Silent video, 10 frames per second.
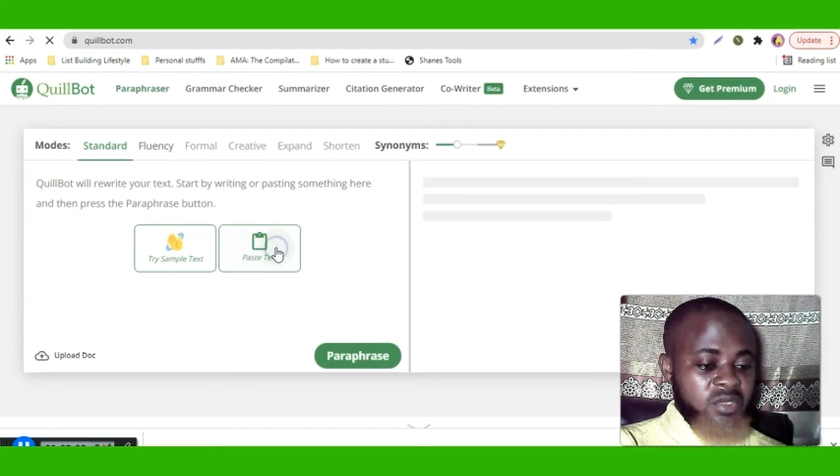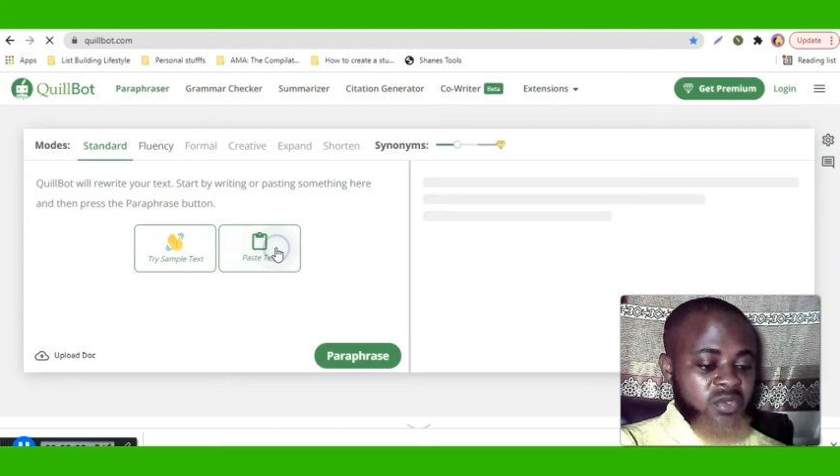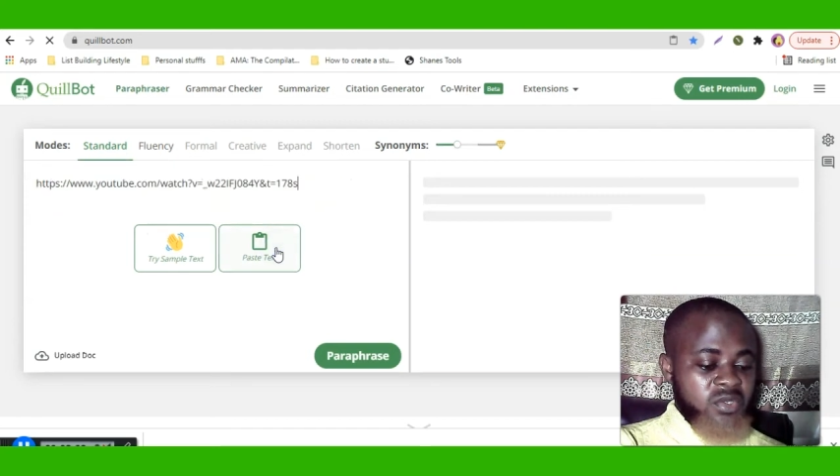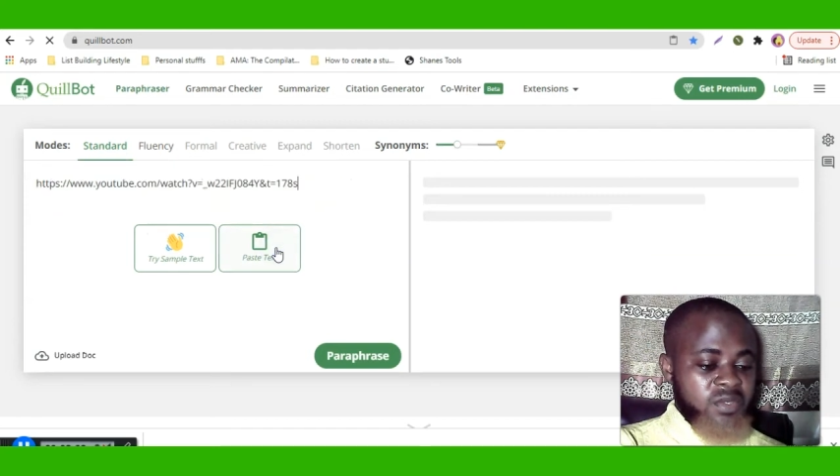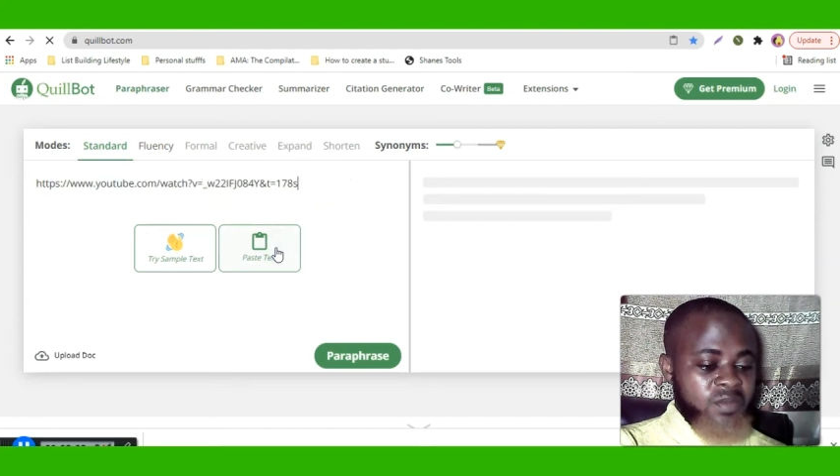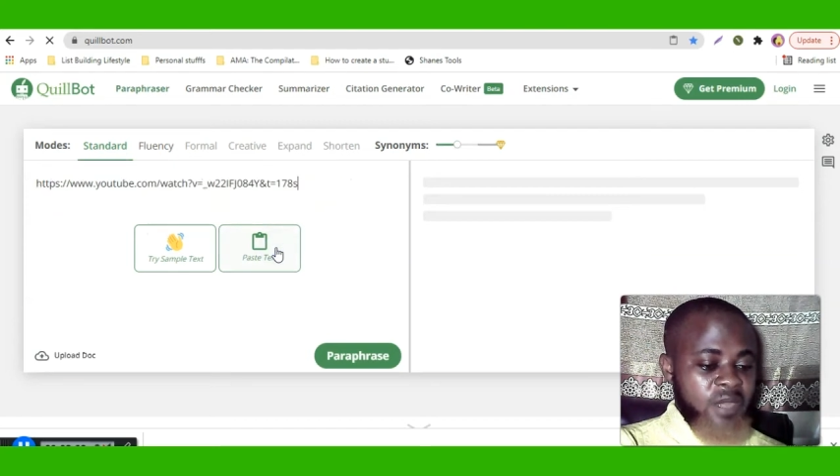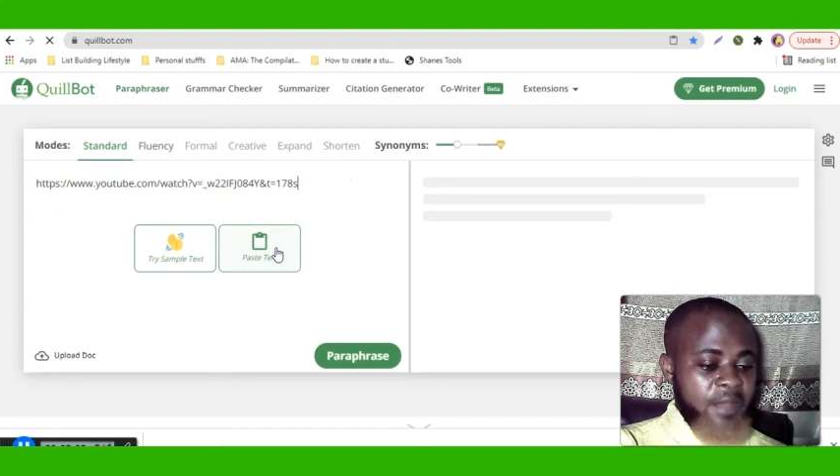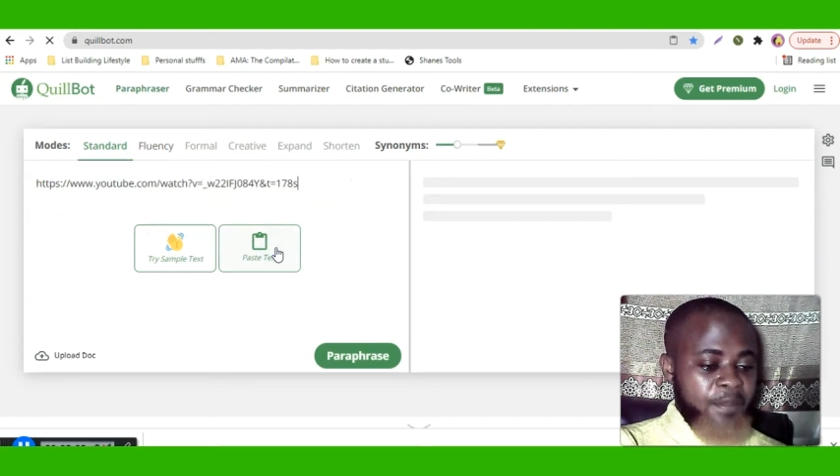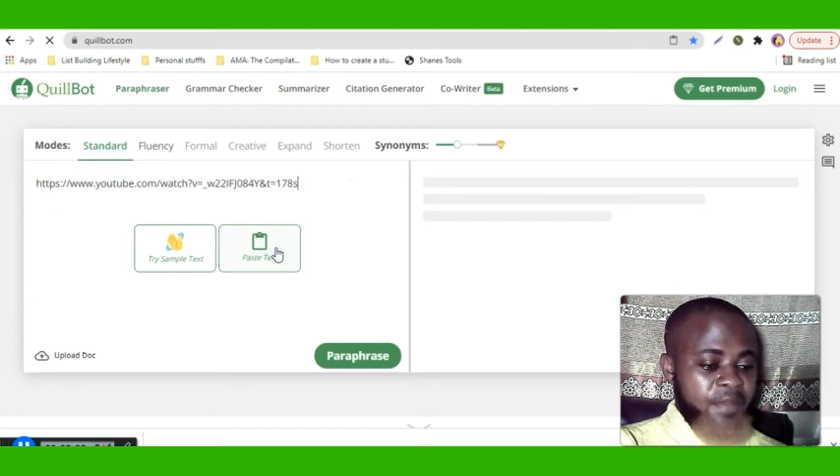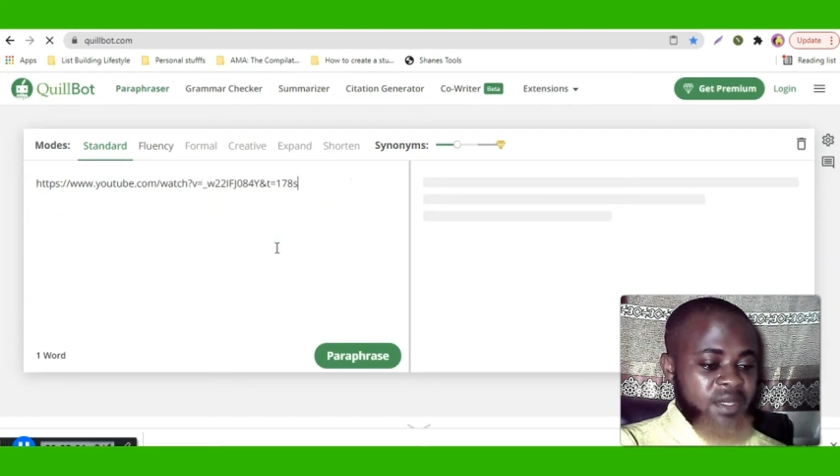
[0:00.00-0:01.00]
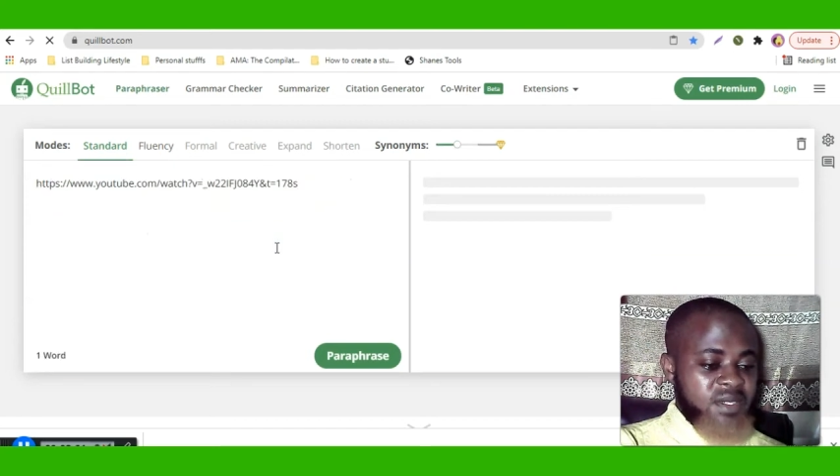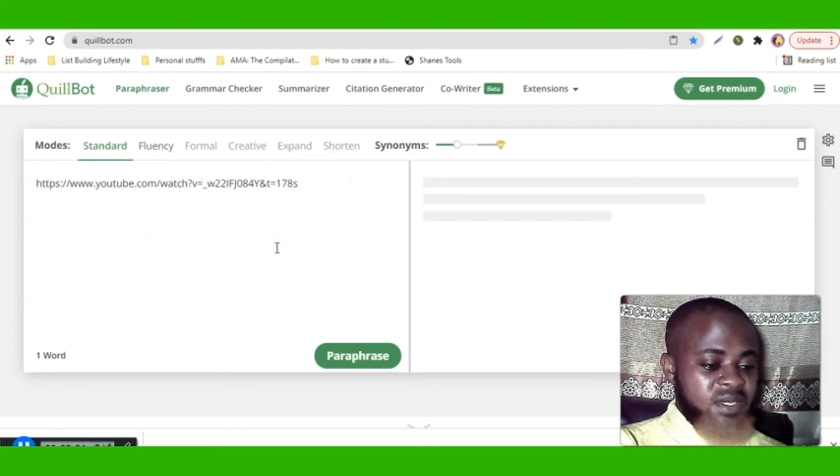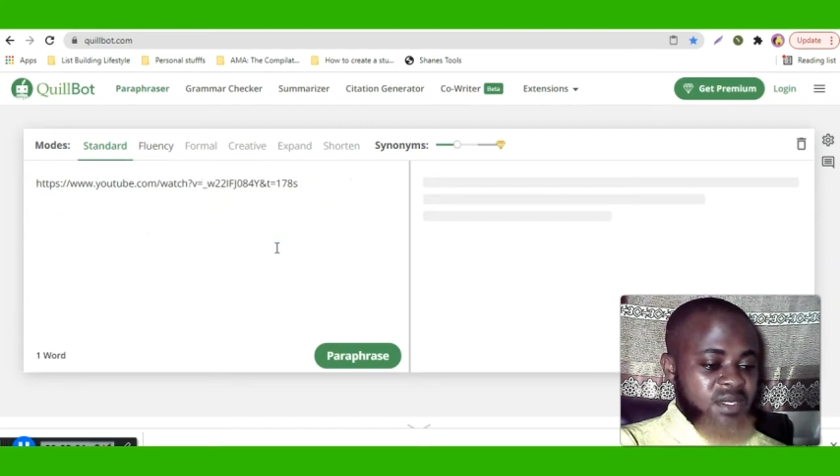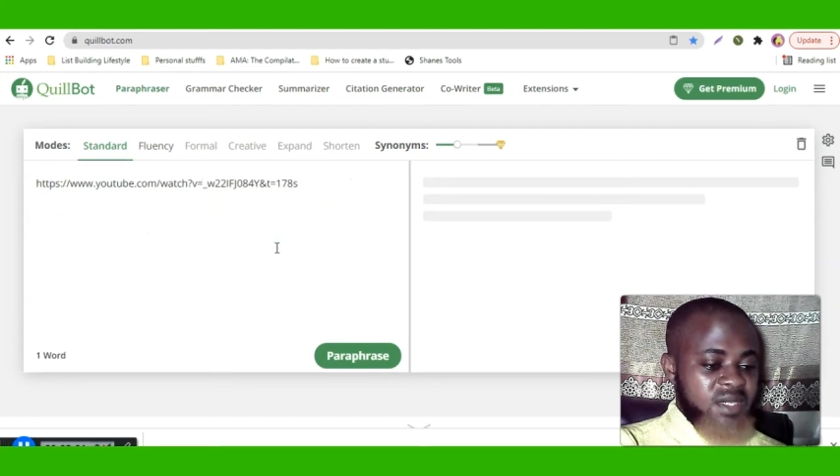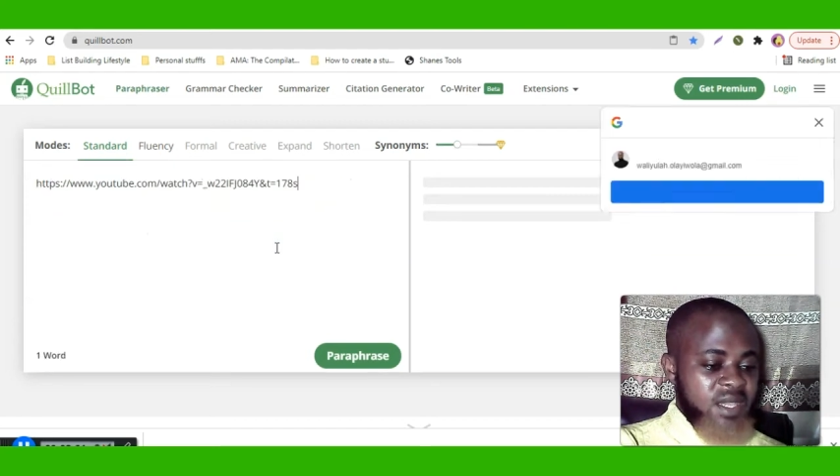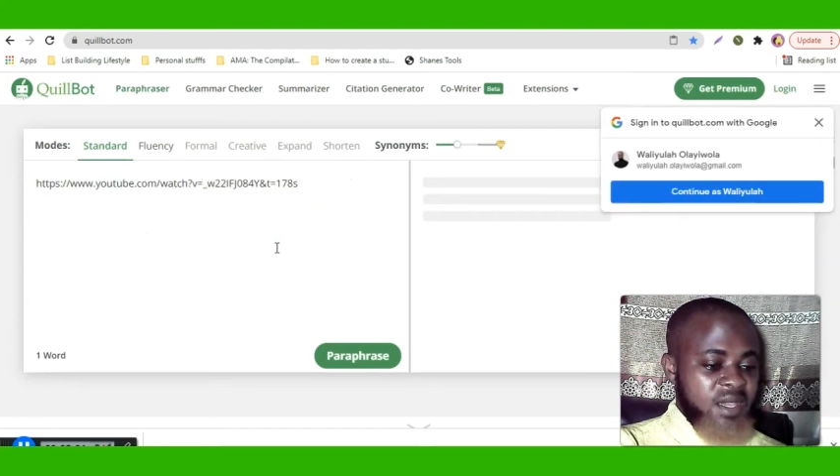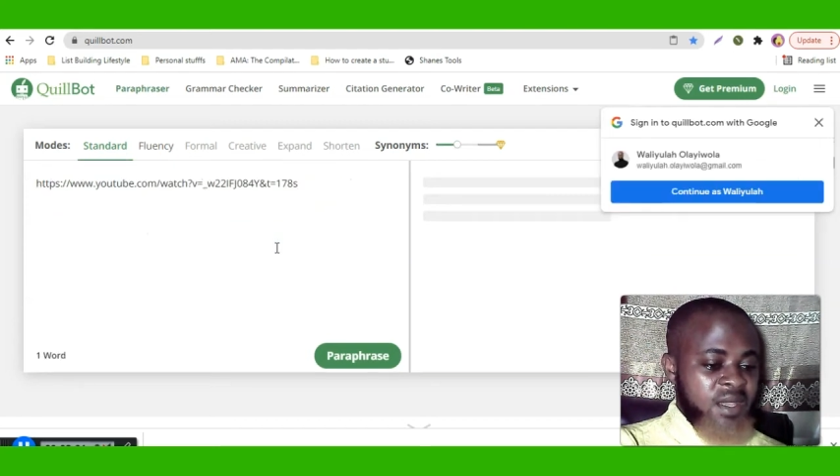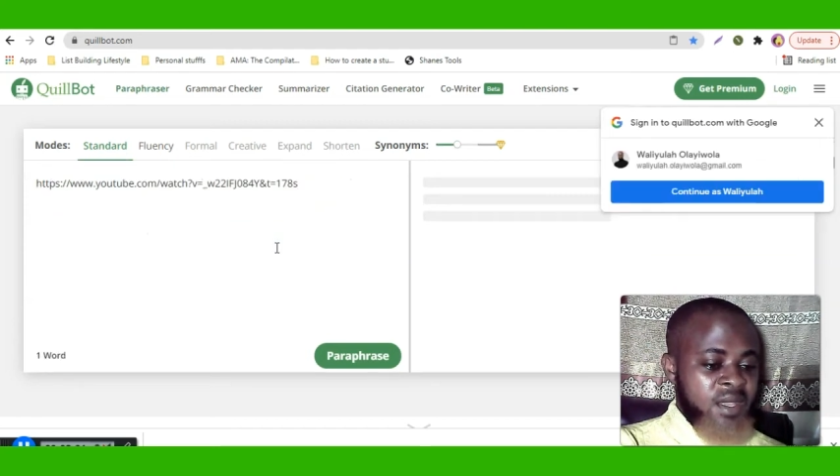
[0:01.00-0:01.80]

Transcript: just like paste it here